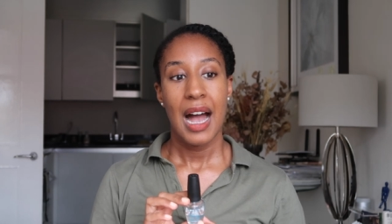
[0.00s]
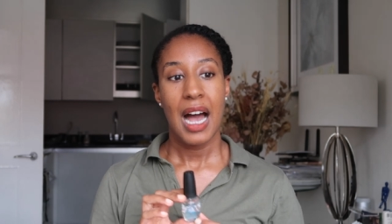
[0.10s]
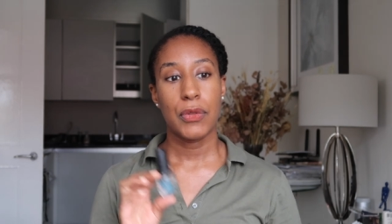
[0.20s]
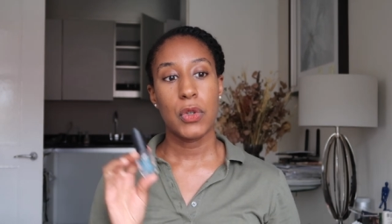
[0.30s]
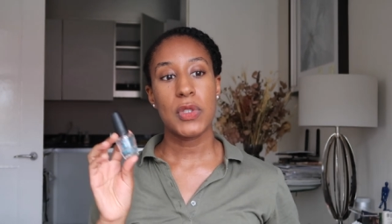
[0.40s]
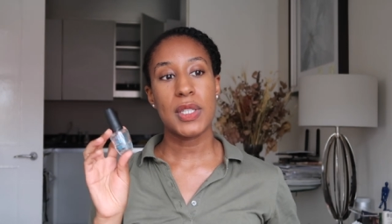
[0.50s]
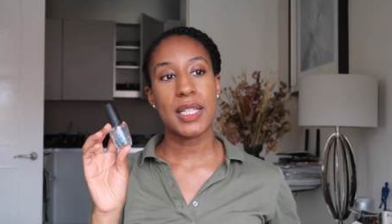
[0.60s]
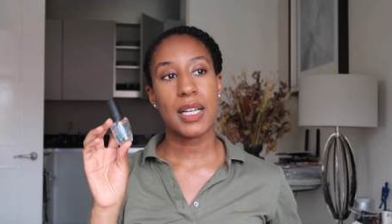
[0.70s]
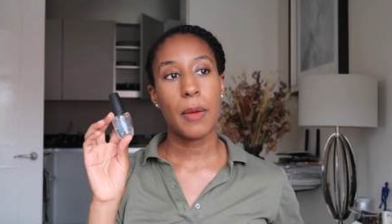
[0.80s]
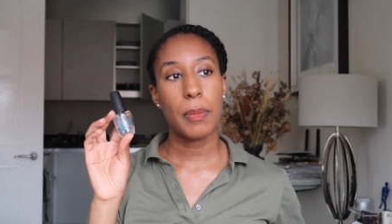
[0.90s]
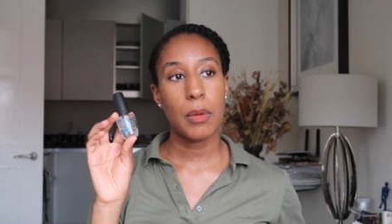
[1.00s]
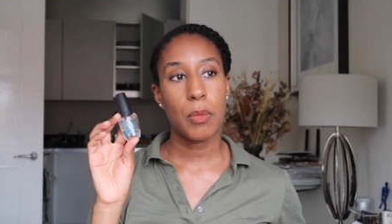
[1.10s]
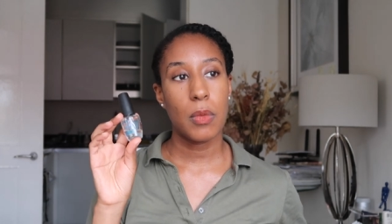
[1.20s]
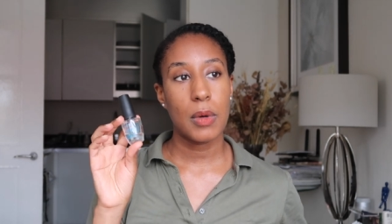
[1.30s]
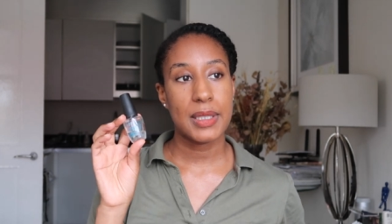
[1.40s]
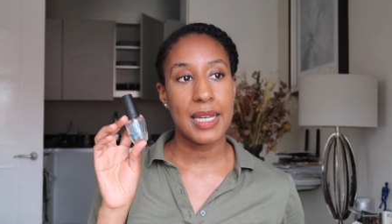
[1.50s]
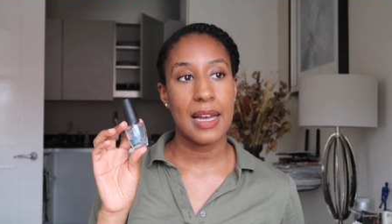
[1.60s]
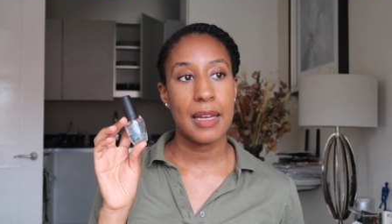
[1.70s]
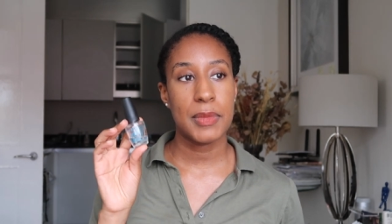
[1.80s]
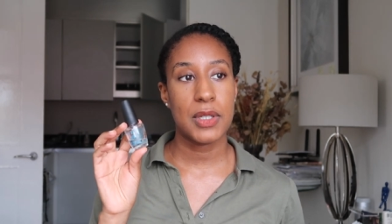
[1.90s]
I've used it a couple of
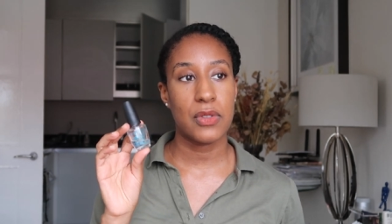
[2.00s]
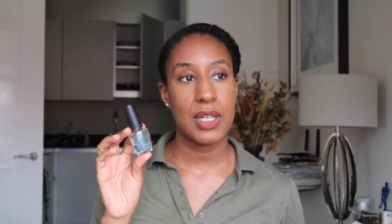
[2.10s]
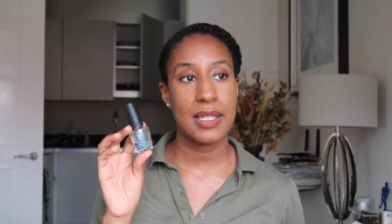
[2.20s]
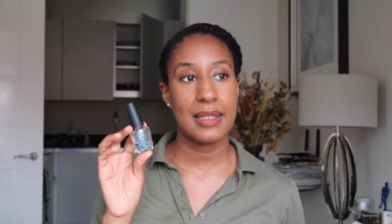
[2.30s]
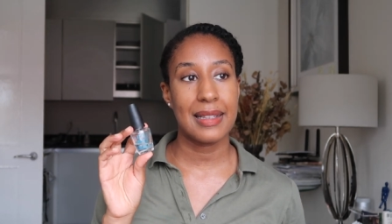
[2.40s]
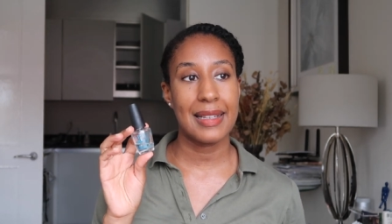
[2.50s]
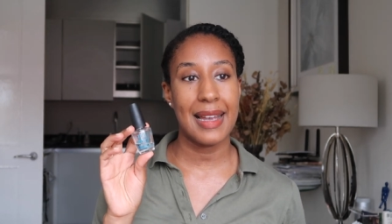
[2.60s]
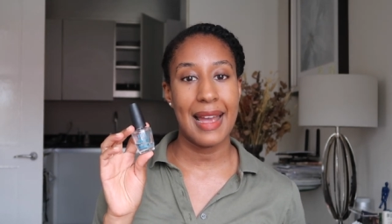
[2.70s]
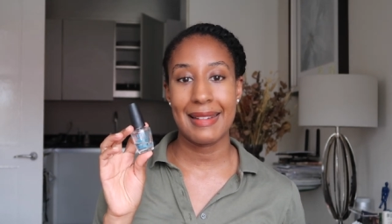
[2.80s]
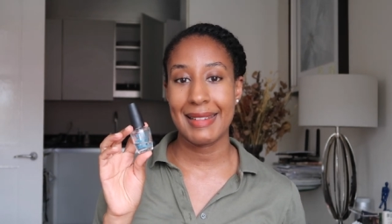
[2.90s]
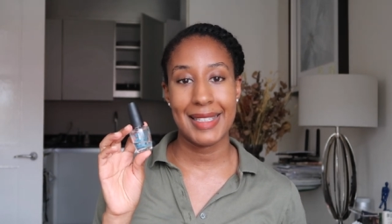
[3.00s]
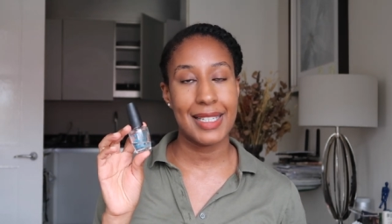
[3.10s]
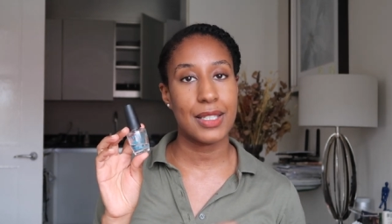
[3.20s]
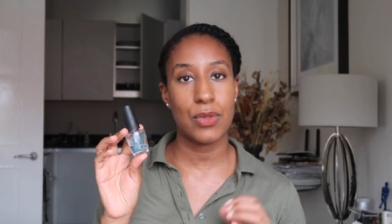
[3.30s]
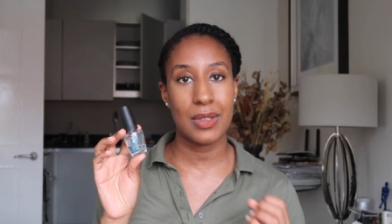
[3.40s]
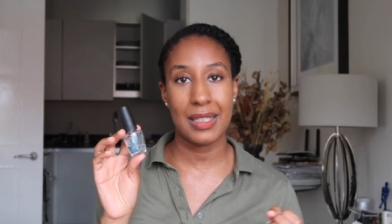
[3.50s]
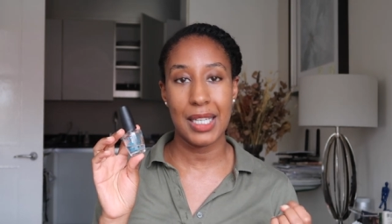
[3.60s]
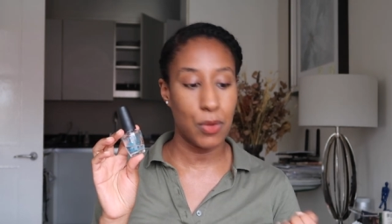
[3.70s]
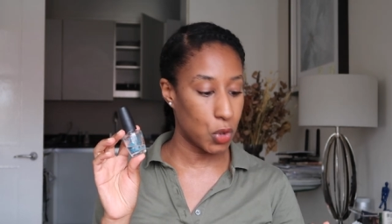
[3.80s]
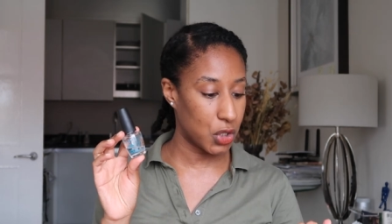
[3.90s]
times recently, and it
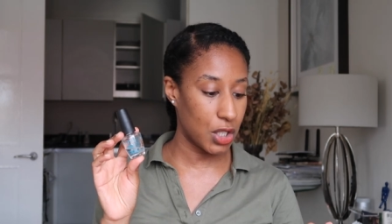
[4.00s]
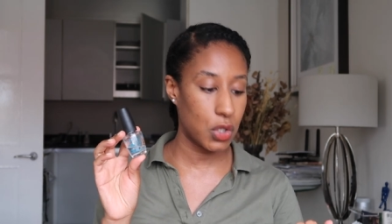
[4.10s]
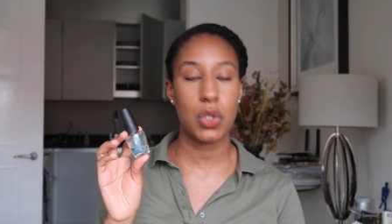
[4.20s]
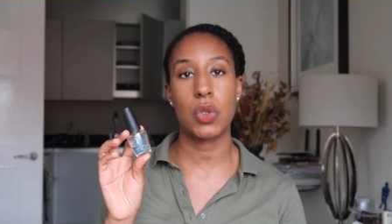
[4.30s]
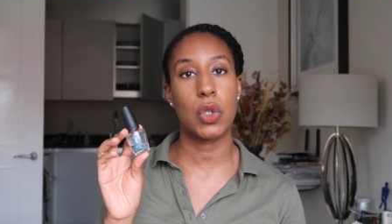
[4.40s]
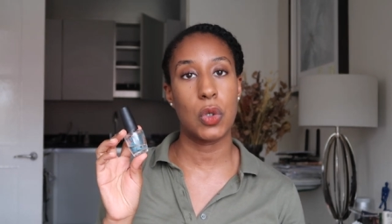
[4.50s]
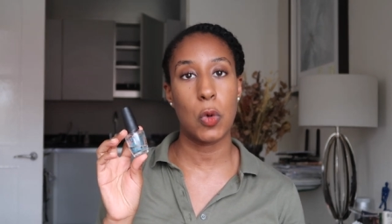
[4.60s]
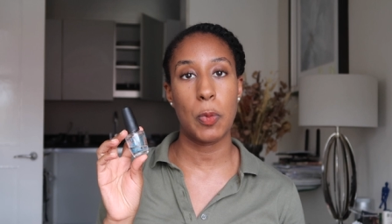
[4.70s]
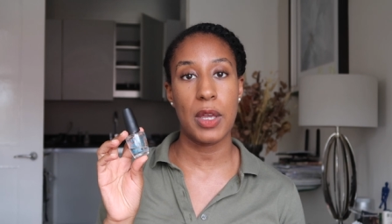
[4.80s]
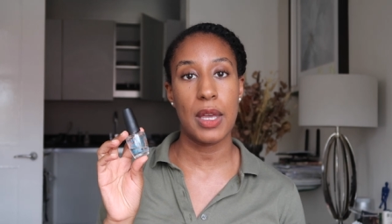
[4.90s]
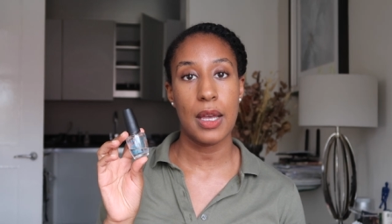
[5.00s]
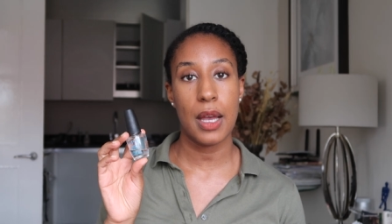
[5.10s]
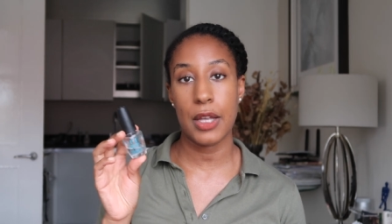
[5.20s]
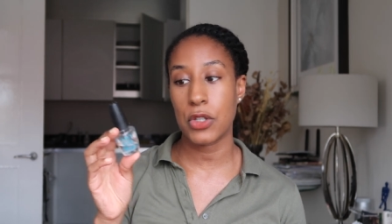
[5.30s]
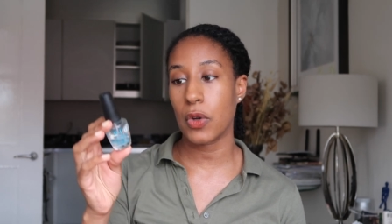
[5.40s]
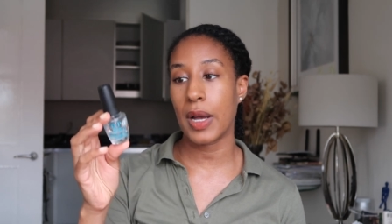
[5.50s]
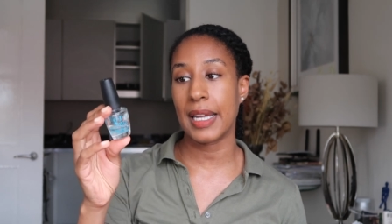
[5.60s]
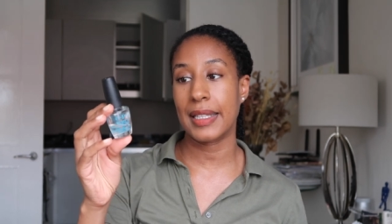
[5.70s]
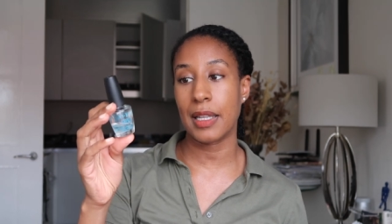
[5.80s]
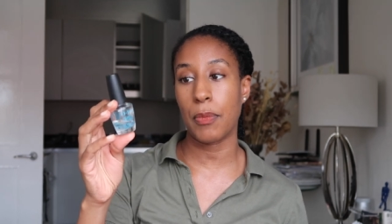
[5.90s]
was just too gloopy, and so I
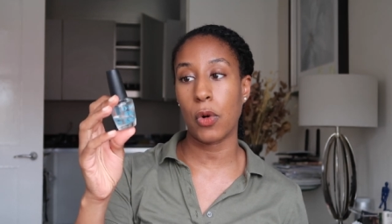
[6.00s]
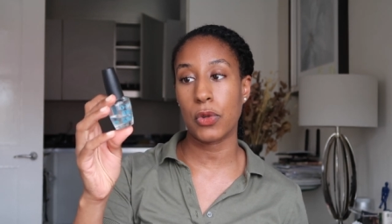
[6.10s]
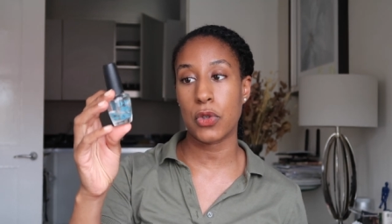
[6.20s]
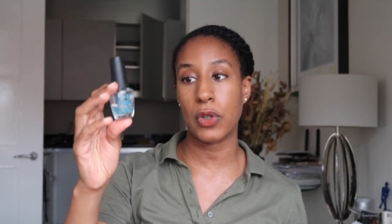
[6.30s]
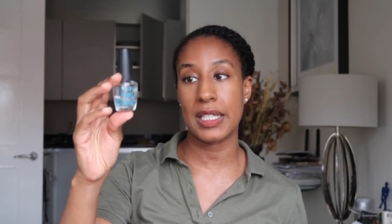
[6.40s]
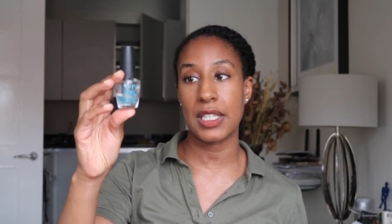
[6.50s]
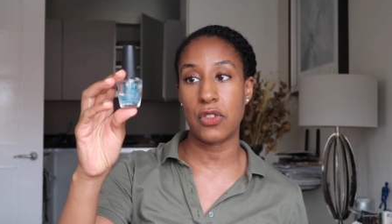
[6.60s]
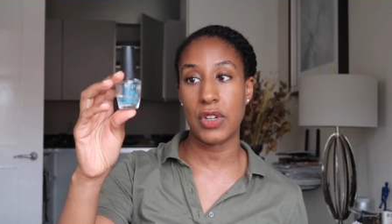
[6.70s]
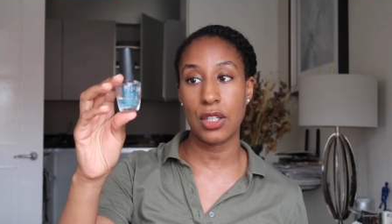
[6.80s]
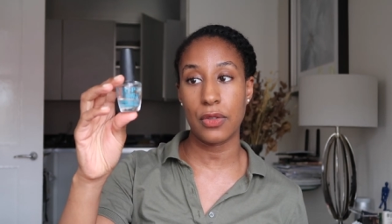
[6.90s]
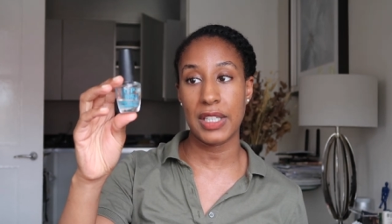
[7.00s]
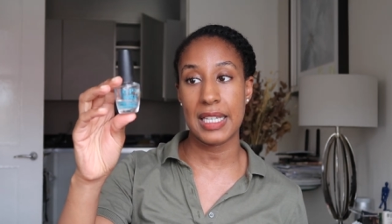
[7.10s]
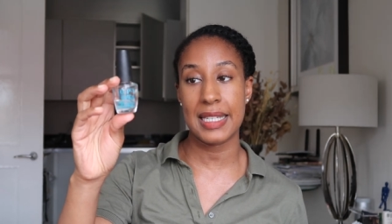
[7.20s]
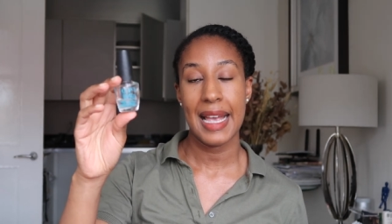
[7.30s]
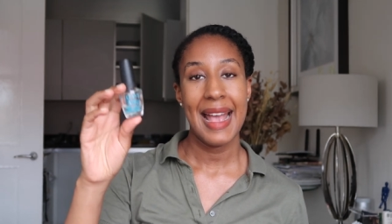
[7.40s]
ended up also getting rid of this.